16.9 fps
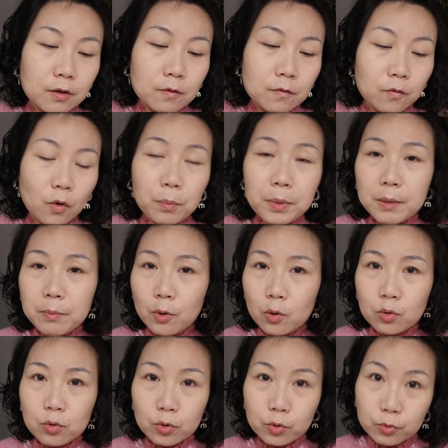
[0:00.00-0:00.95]
For
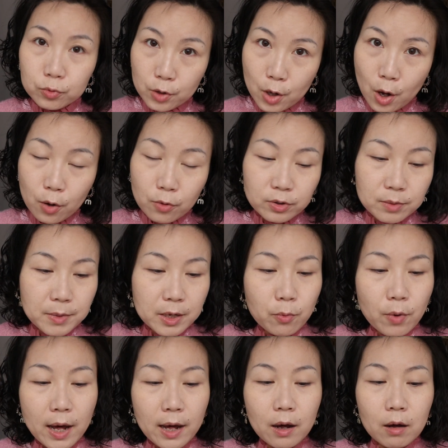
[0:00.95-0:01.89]
people who knows me
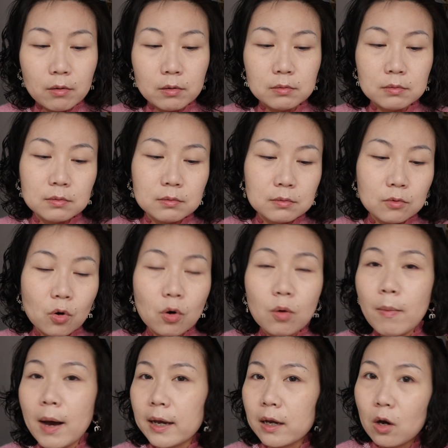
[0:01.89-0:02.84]
well,
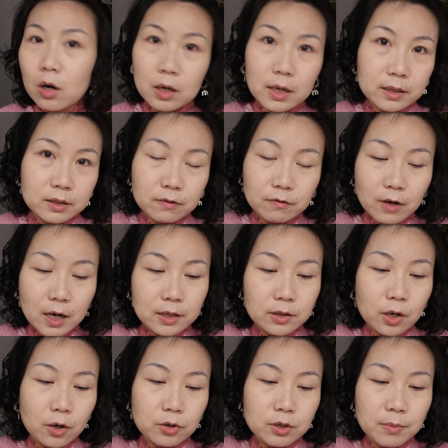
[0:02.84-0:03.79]
all my colleagues,
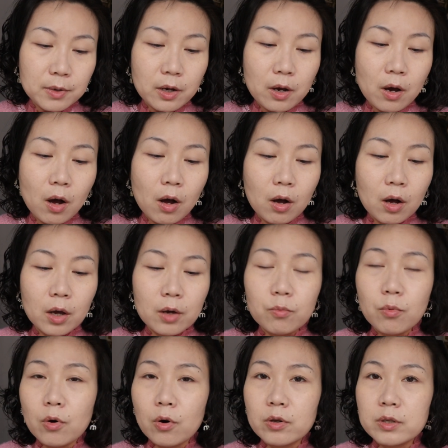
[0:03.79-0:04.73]
friends knows me, I
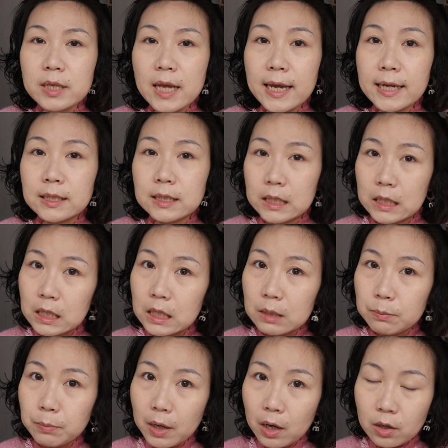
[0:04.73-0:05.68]
was a
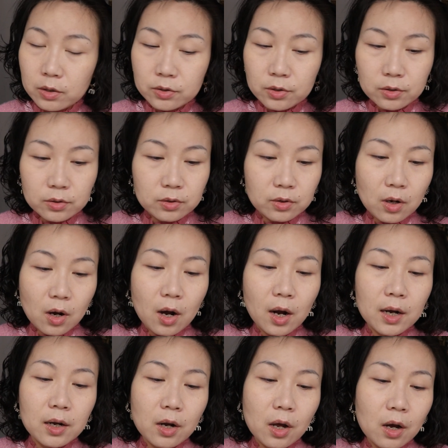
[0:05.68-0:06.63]
tea person.
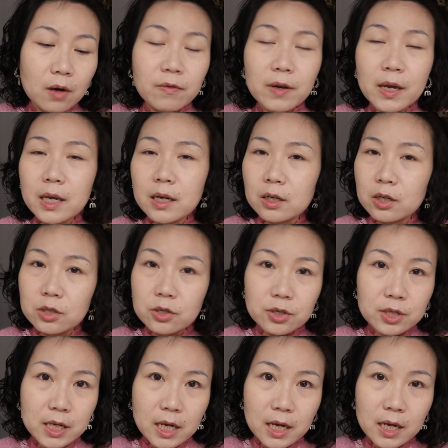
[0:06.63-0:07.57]
I love
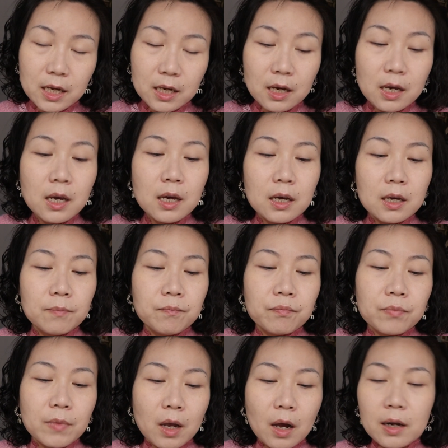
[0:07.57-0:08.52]
English tea.
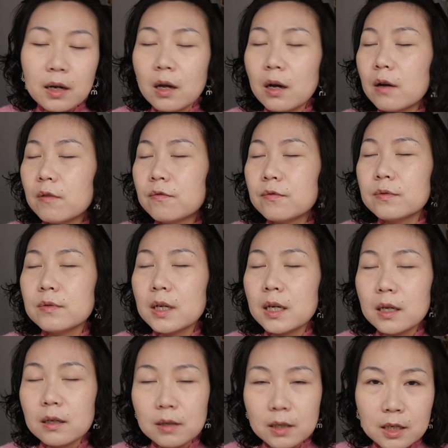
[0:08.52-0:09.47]
I love
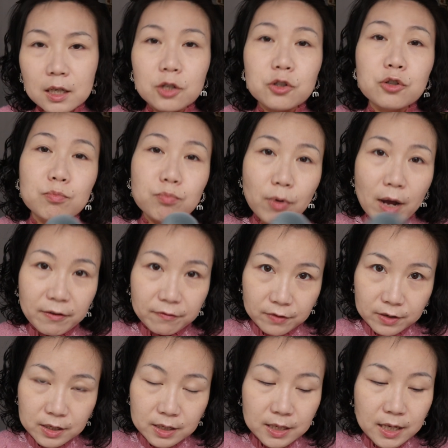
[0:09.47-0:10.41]
English
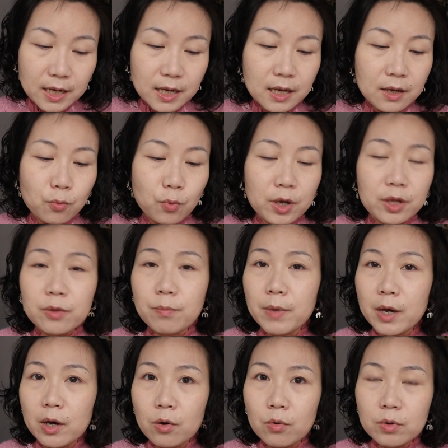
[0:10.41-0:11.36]
breakfast tea with
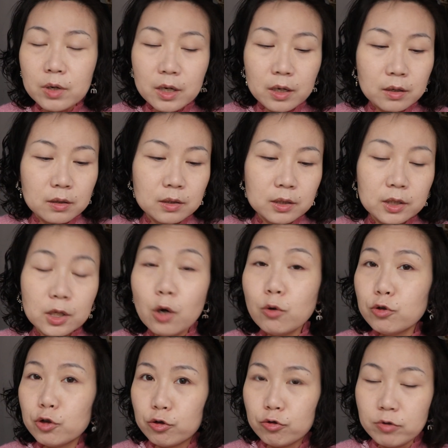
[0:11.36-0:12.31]
milk,
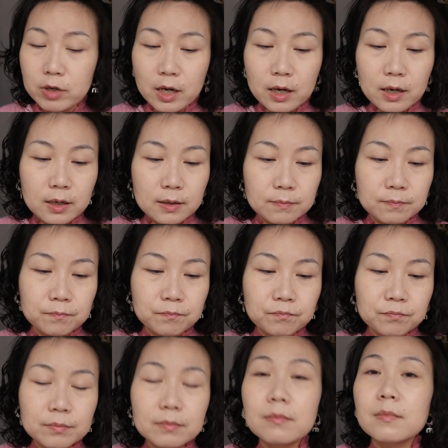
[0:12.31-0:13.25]
no sugar.
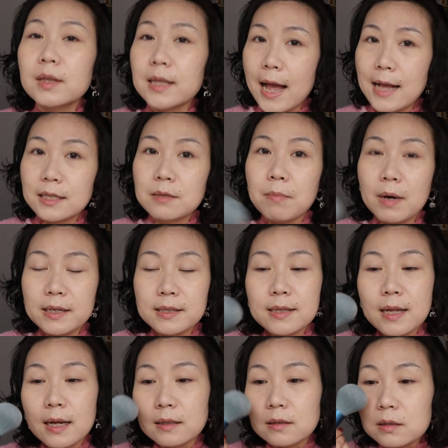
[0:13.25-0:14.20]
That's my
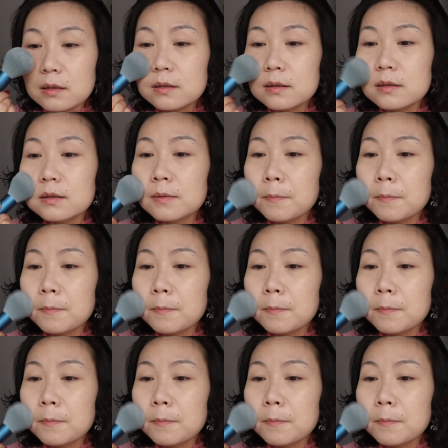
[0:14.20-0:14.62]
standard.